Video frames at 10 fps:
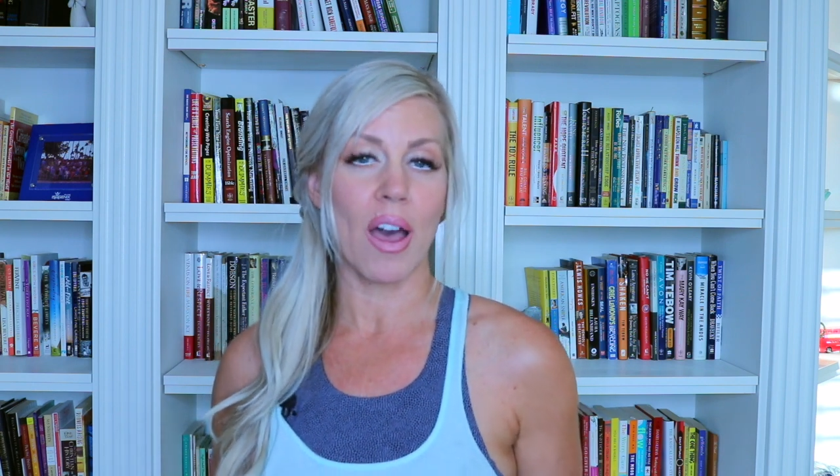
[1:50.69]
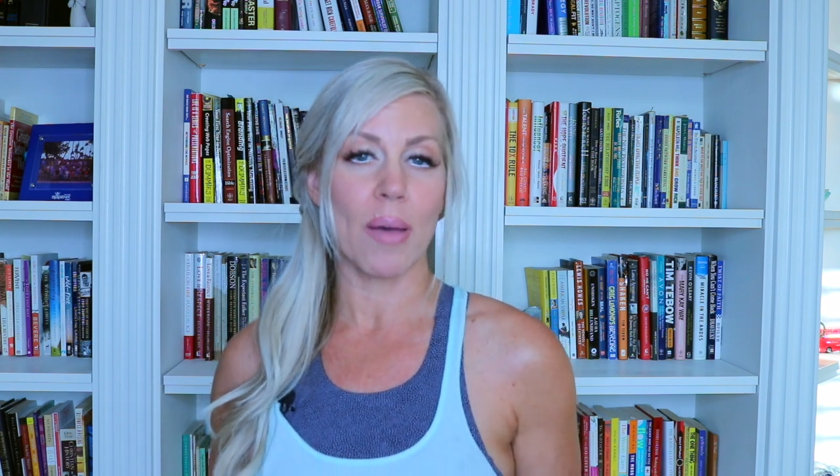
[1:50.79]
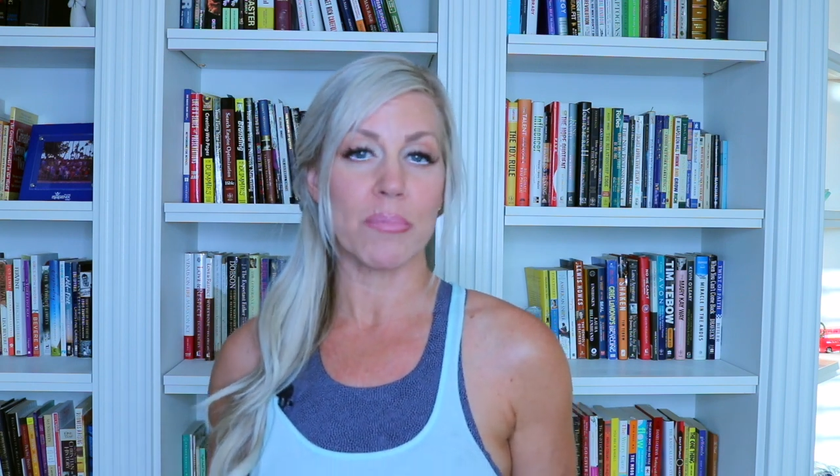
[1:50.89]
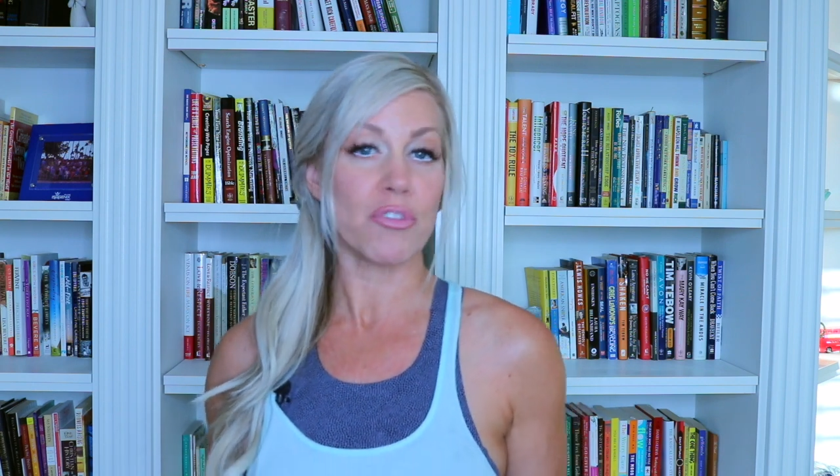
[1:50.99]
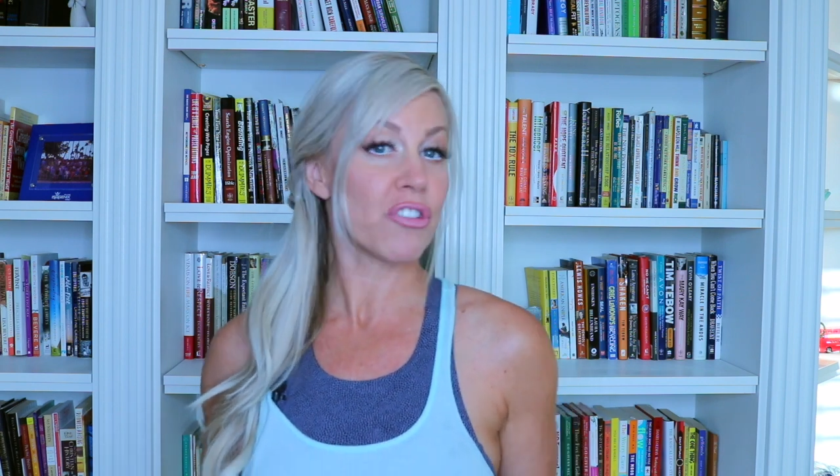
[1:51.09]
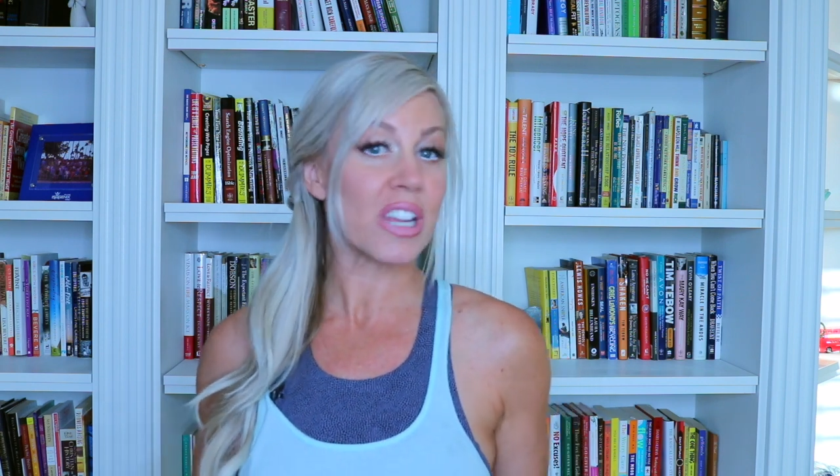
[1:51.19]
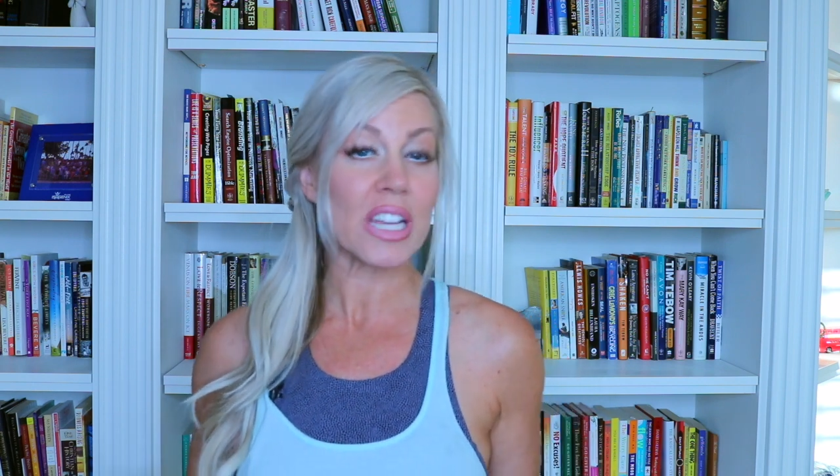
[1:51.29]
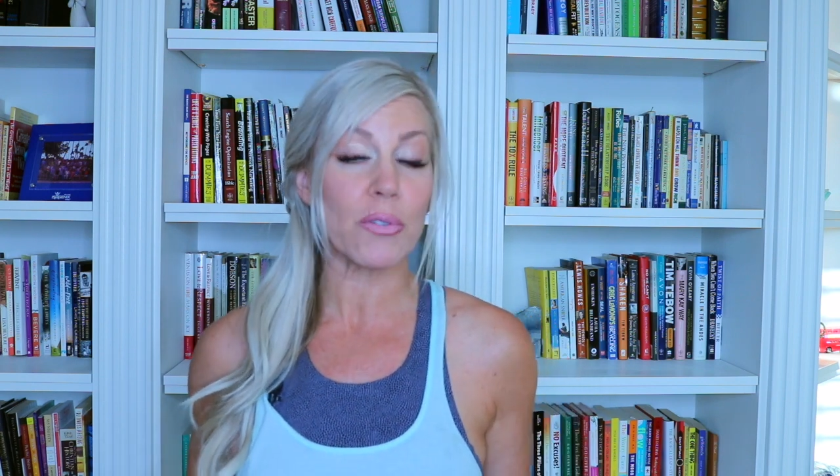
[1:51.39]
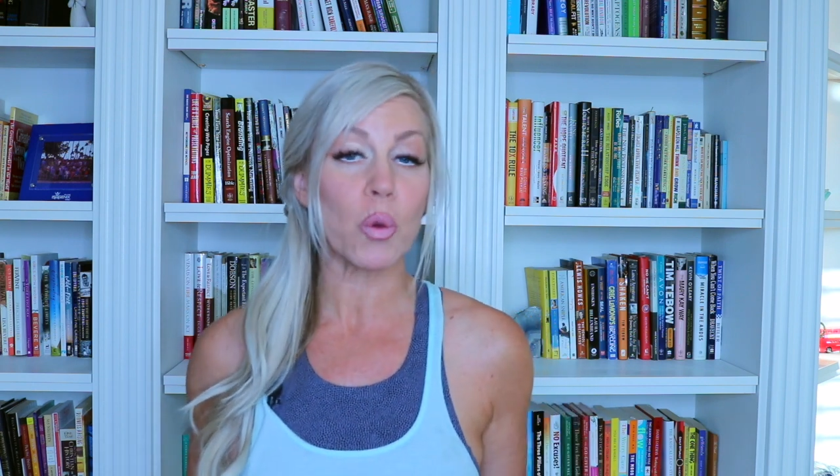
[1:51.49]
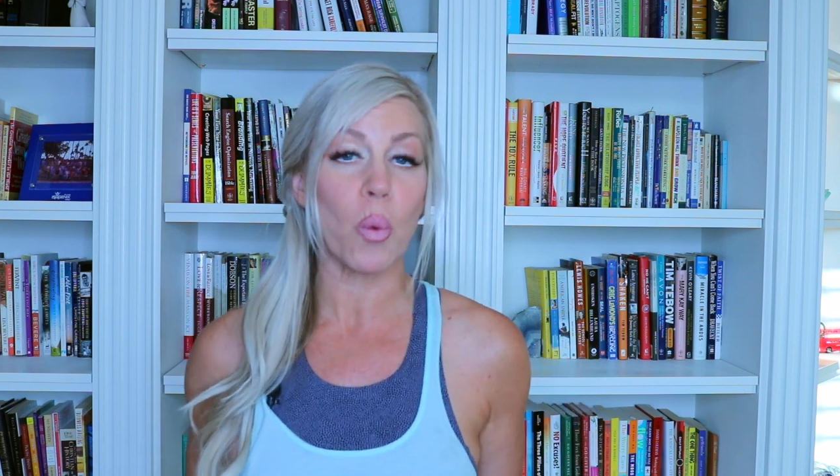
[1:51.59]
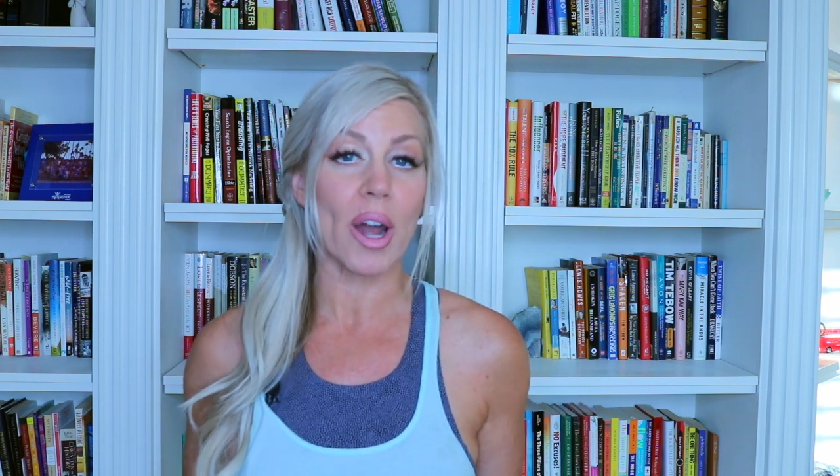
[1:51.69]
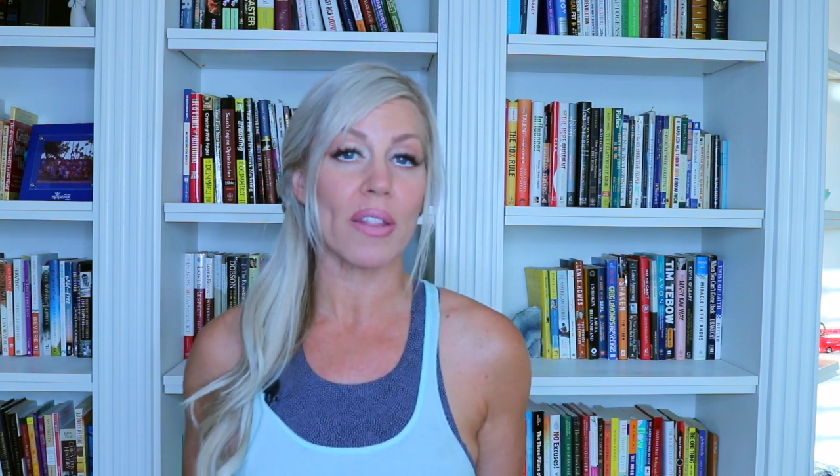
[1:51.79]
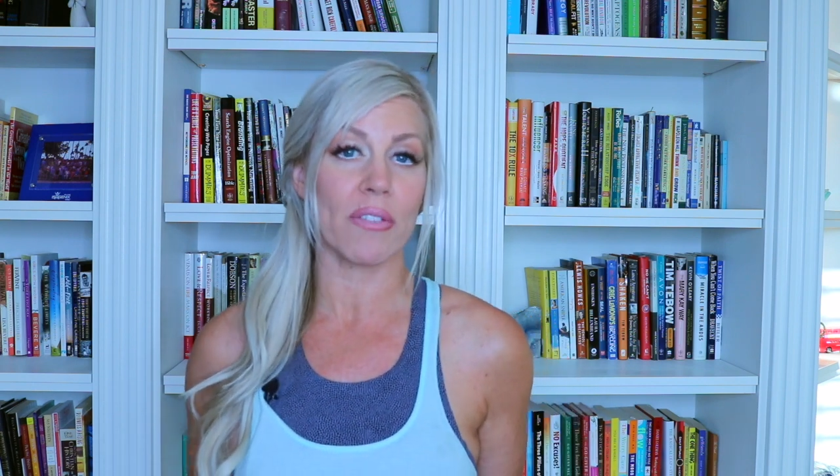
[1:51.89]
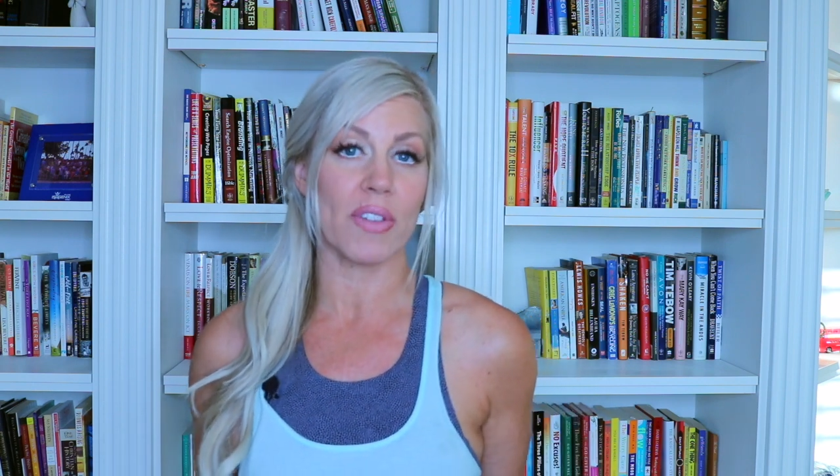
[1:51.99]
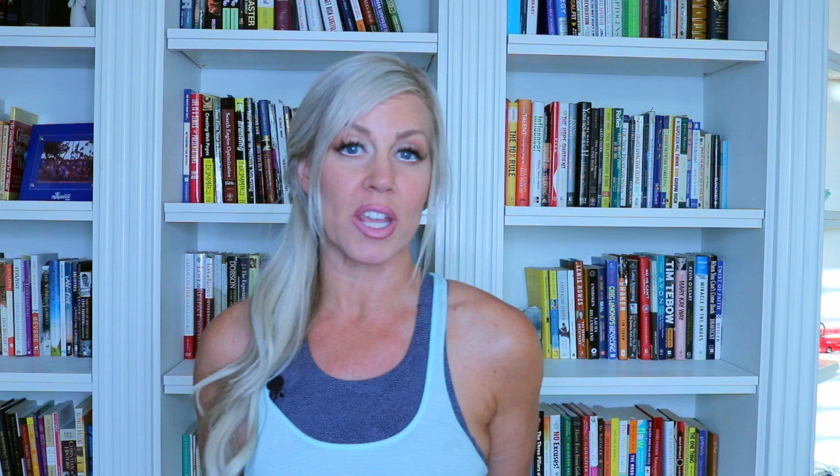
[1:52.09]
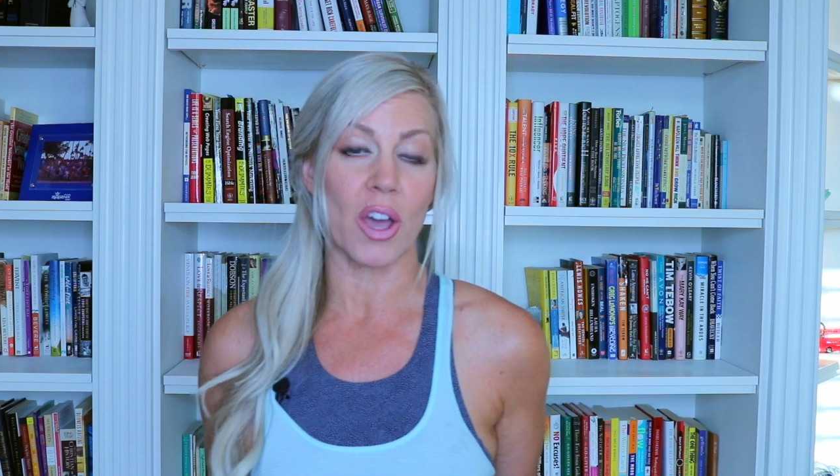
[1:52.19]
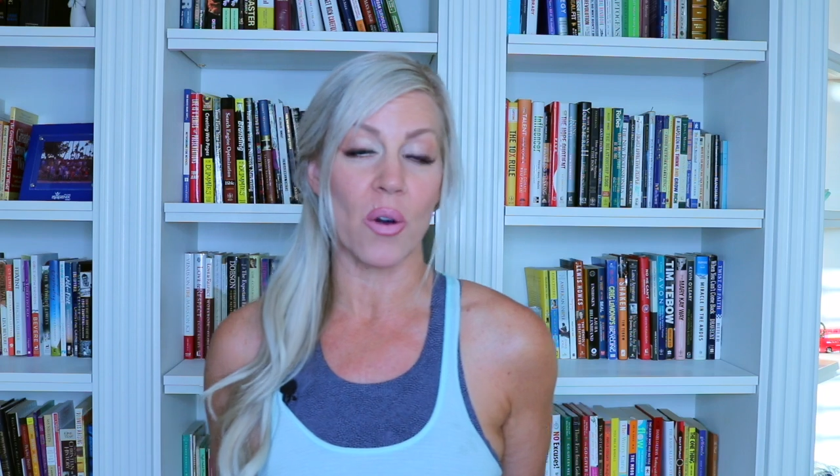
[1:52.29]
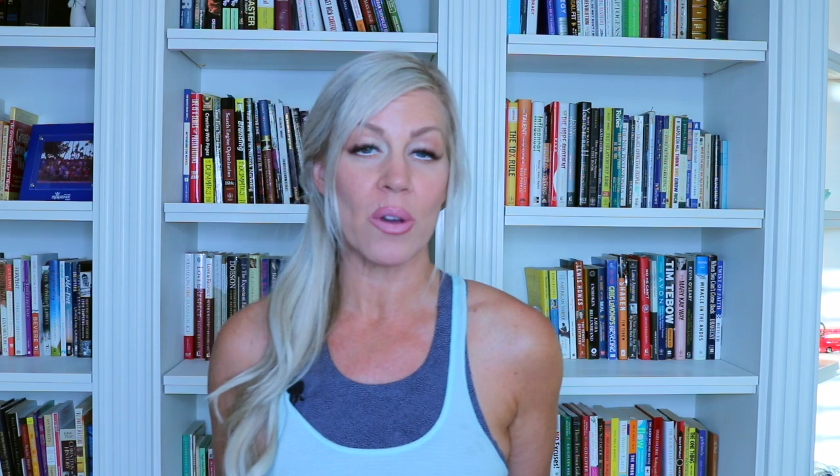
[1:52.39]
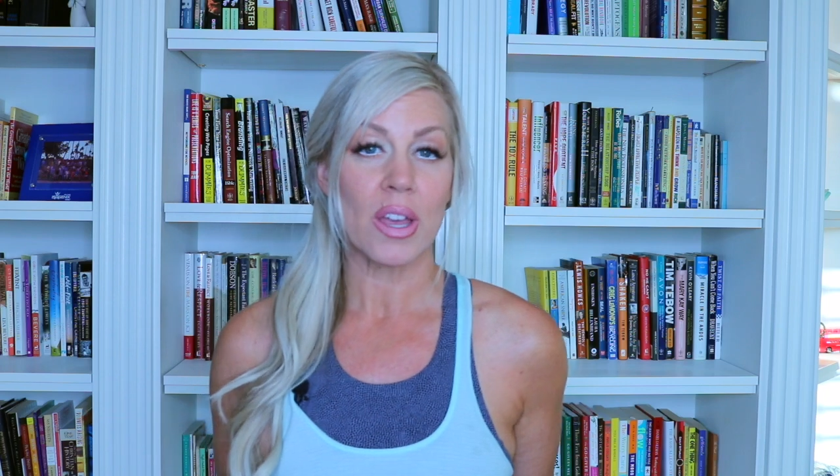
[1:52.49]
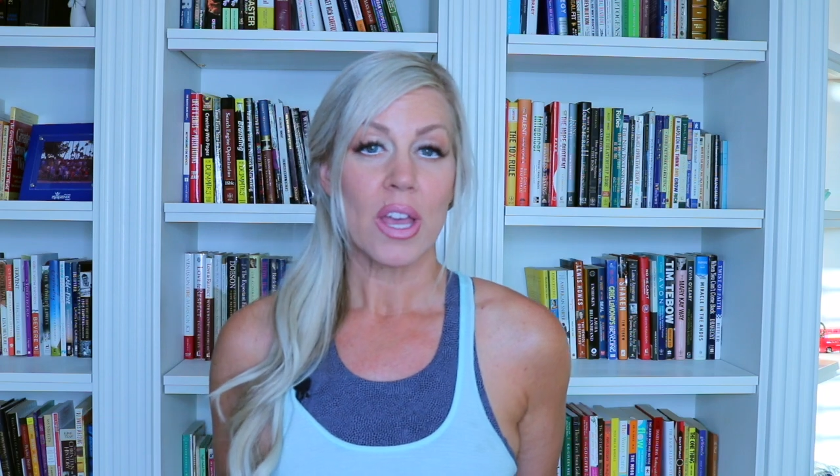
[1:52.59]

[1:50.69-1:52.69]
I'm just going to give you one on the video.